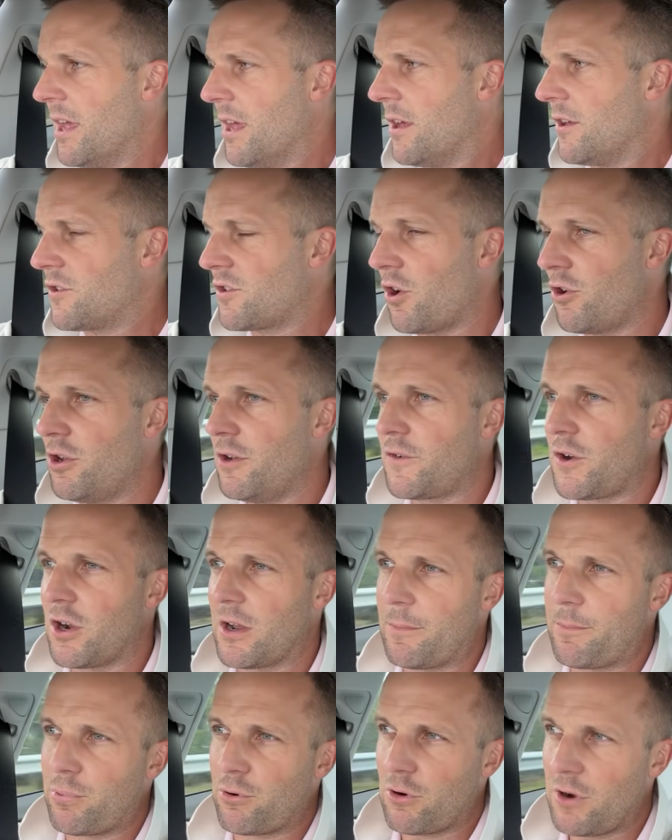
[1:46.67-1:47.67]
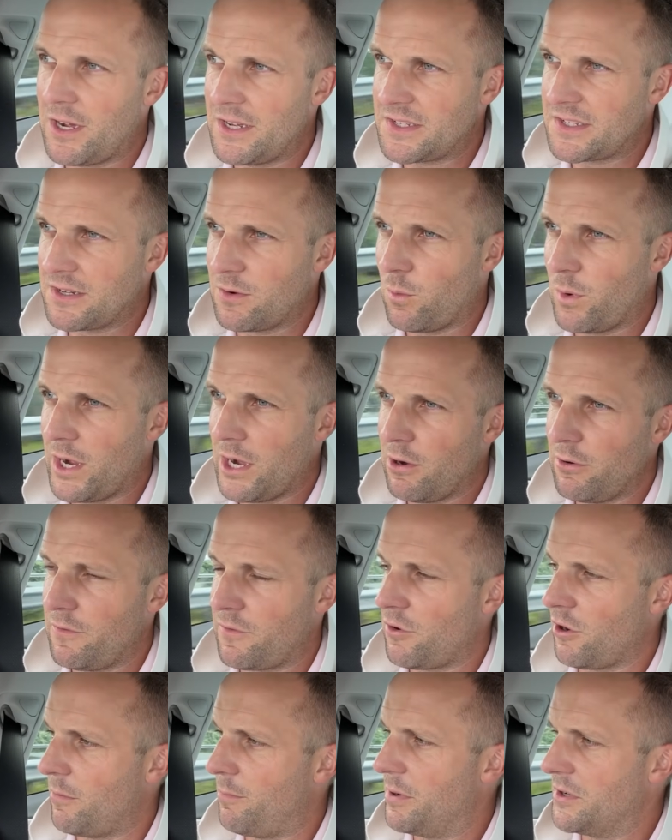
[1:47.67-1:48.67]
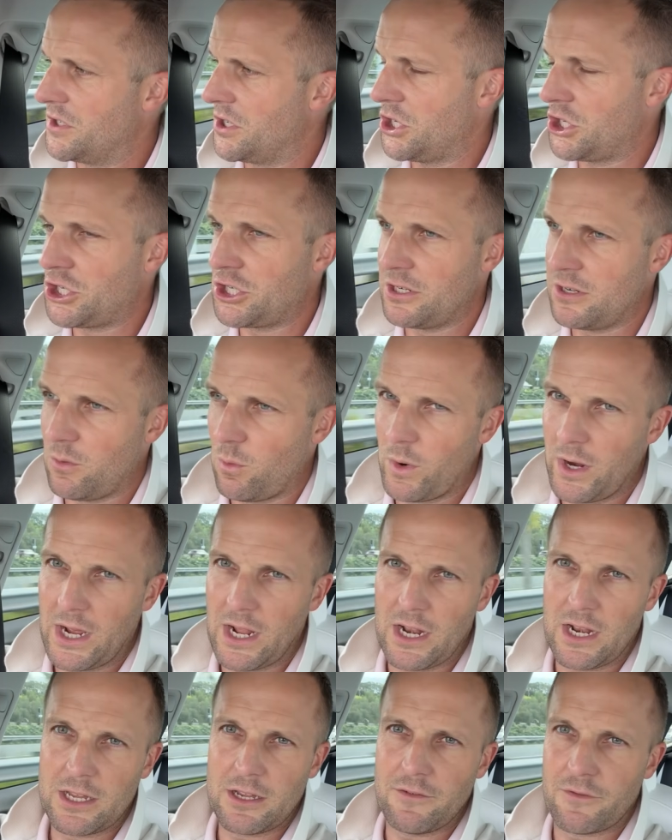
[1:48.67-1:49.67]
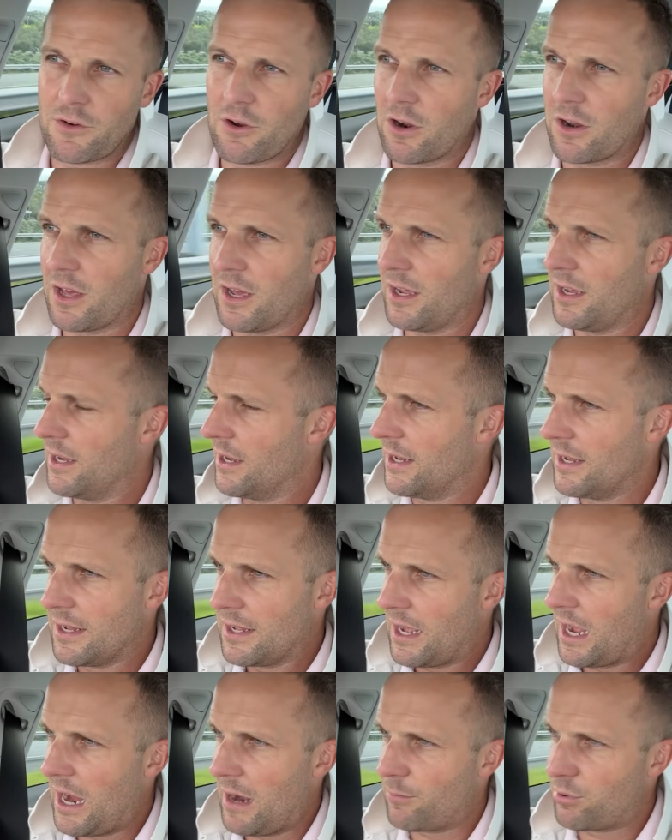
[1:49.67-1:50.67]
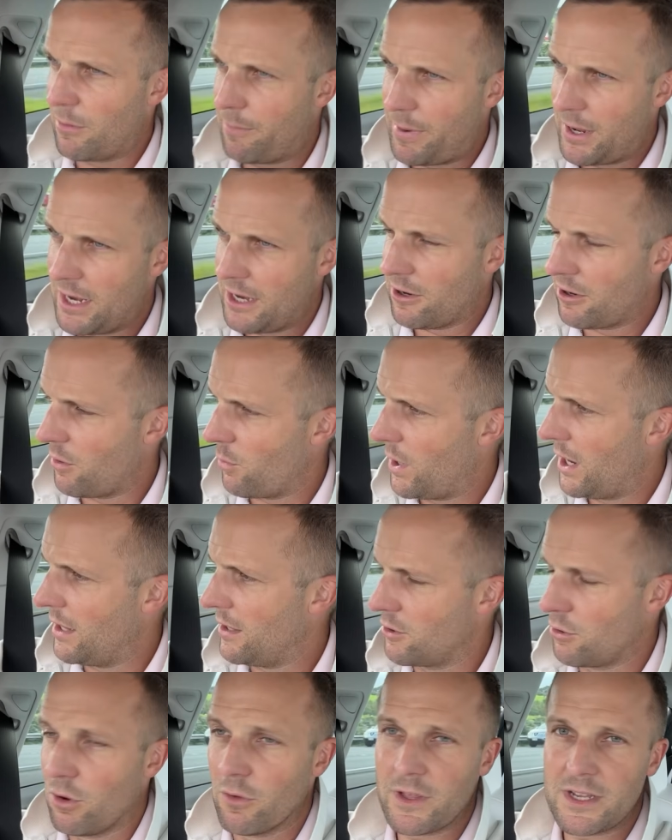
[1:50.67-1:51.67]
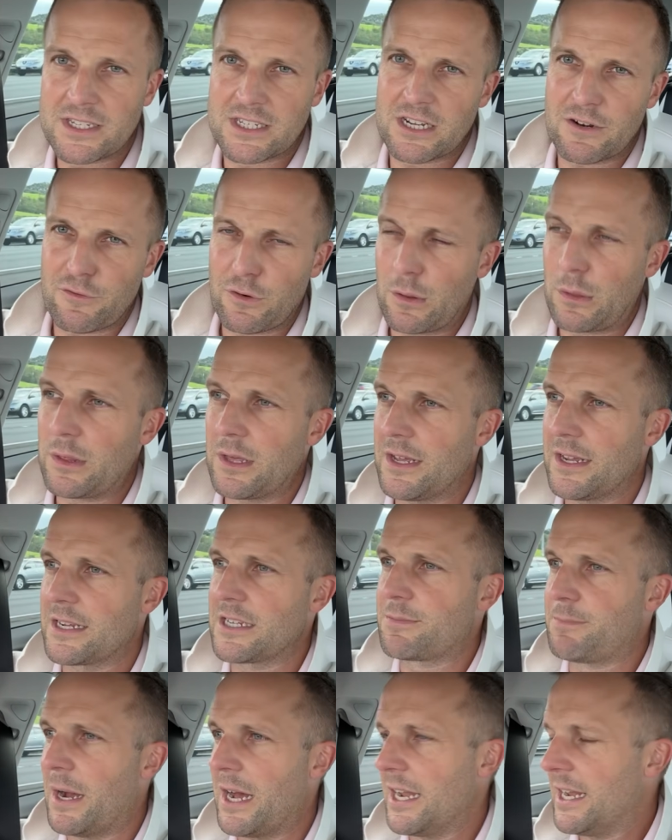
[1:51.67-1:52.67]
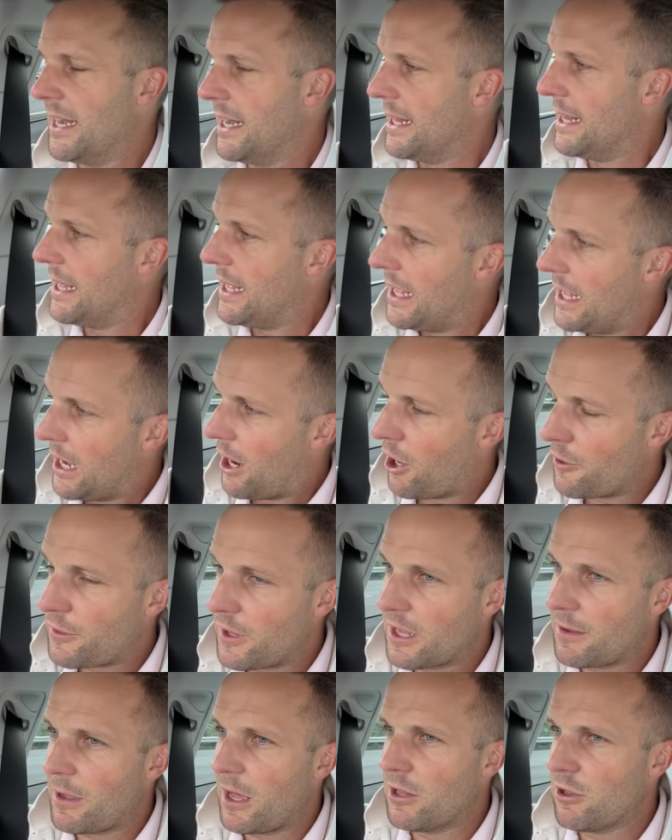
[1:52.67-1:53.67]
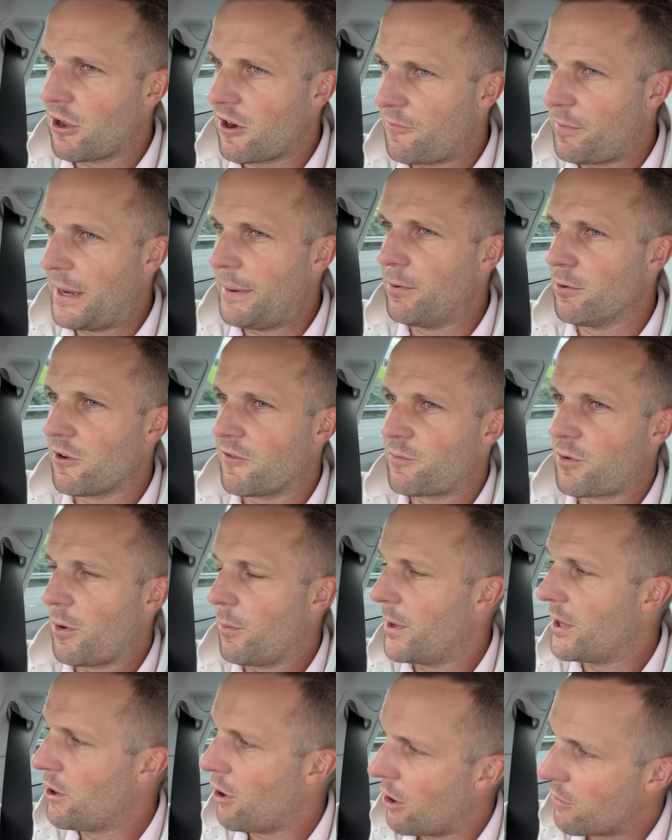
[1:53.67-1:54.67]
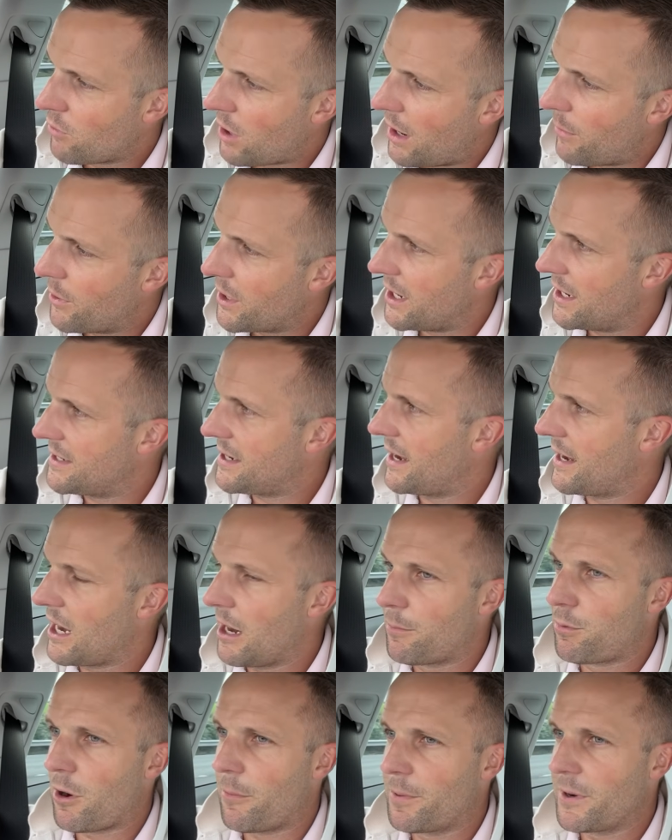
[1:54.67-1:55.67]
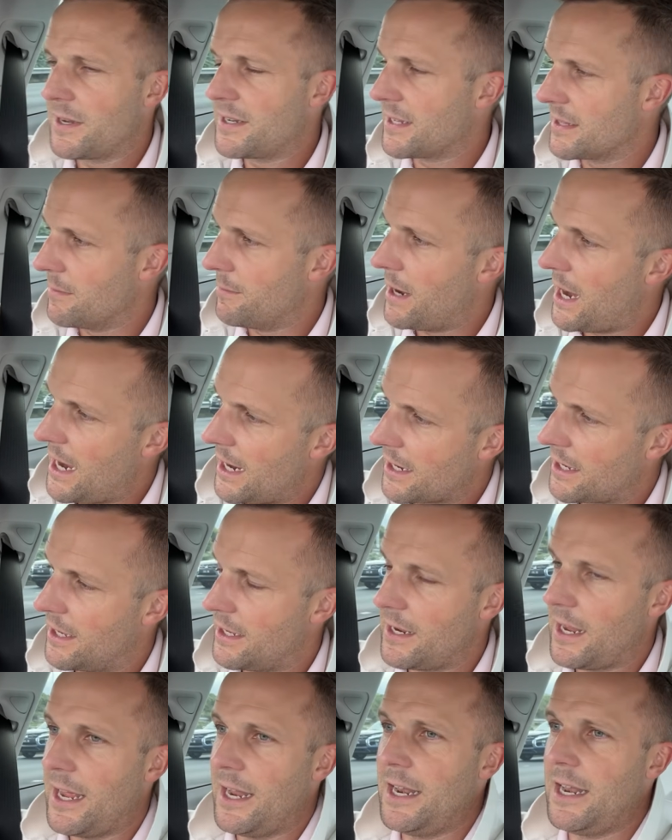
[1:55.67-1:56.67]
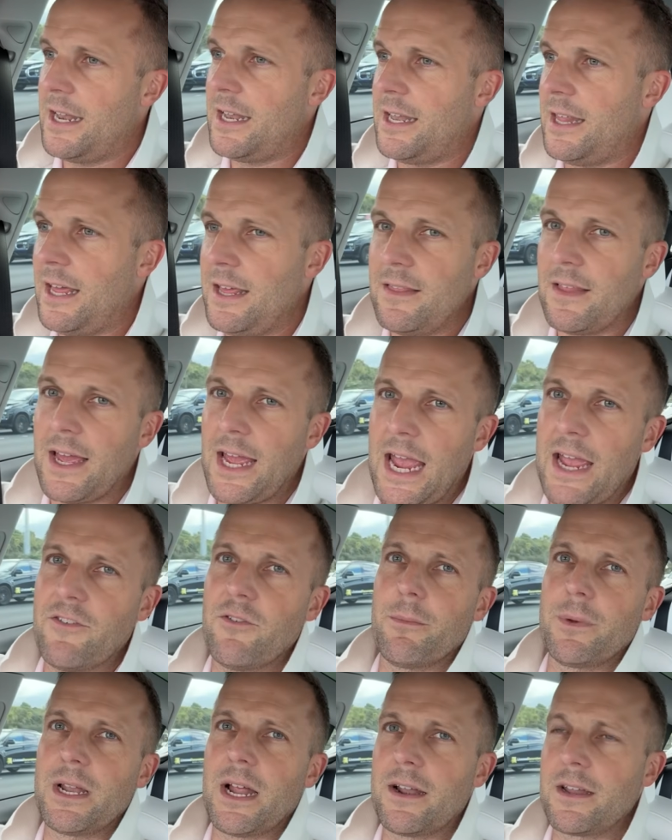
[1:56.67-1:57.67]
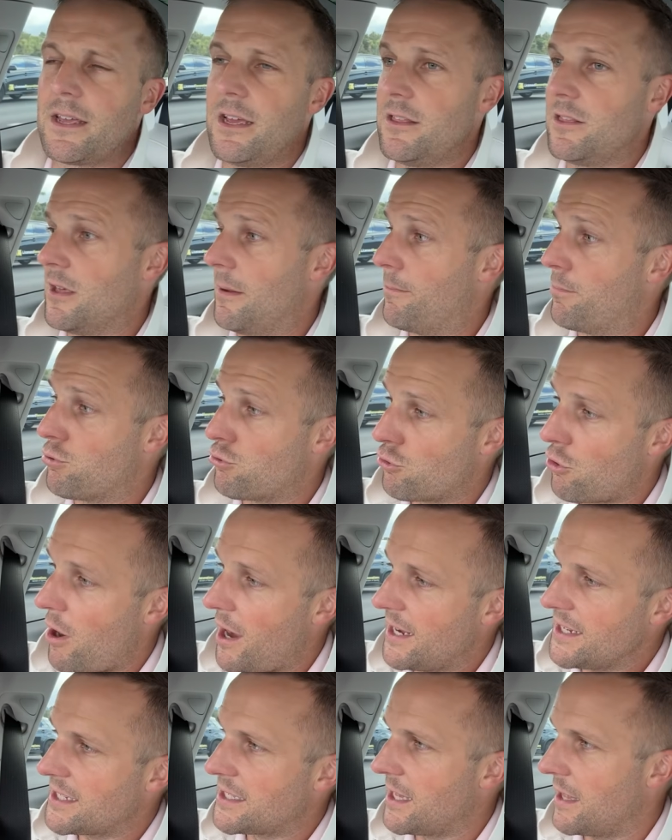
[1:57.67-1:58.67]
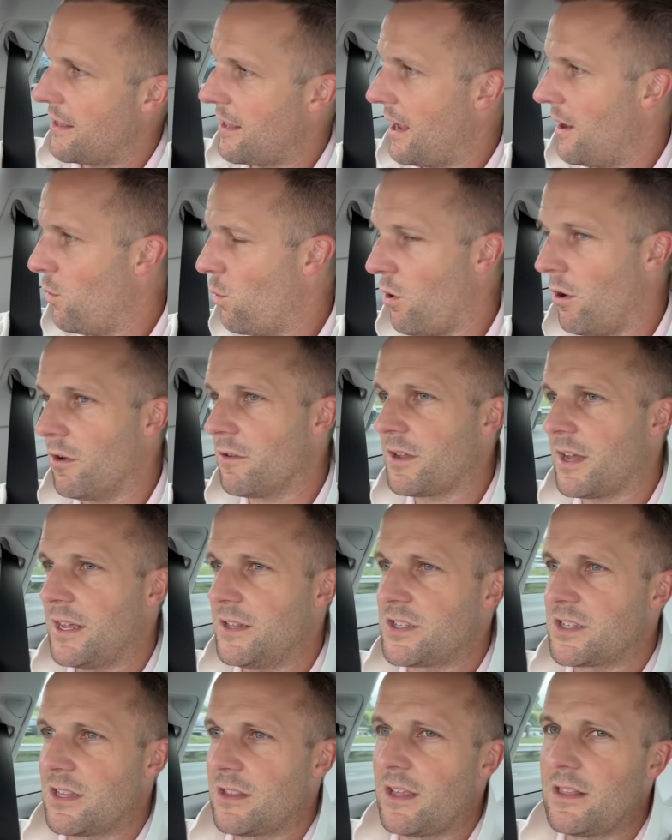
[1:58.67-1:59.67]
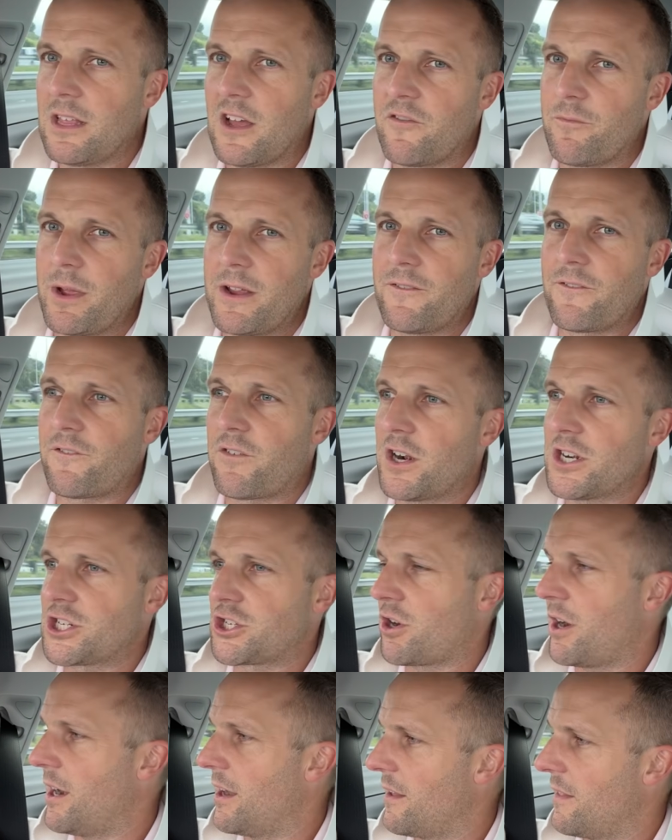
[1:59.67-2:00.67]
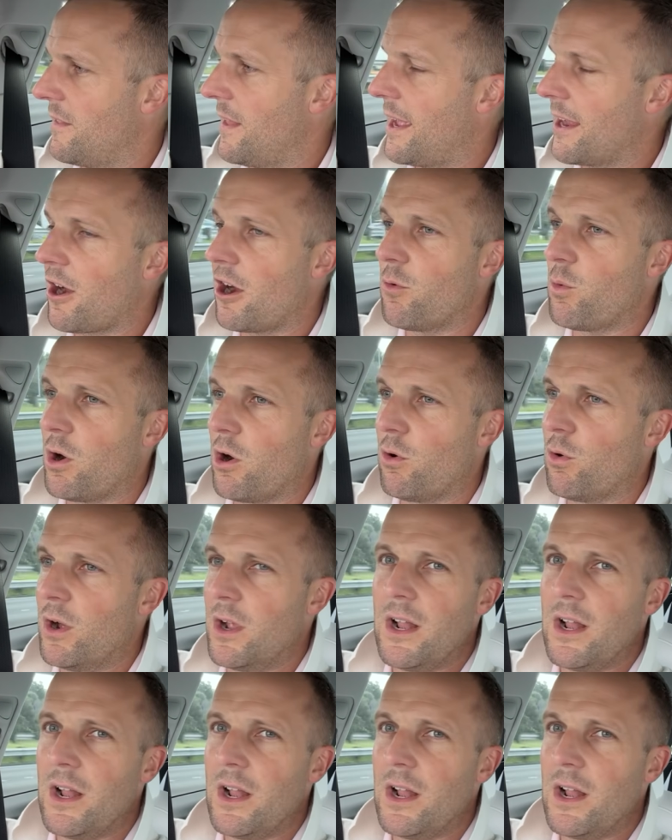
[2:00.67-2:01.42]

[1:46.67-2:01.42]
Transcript: So you've got to price it well, you've got to position it well, you've got to prepare it well, and all these different things. But I think a lot of people have probably gone, right, we're going to take our property to the market, and then they haven't been able to get the price that they want, and so then they've been frustrated and they go, well,